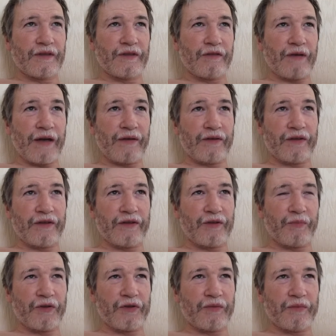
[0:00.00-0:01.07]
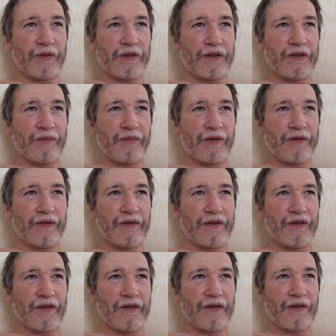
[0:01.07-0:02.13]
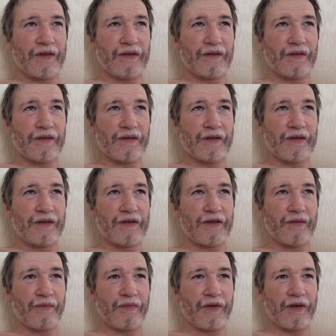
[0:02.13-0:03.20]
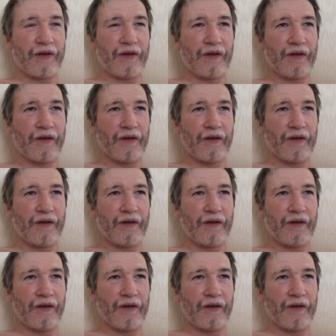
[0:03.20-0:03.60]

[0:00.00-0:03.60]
grounded as possible, I suppose, in something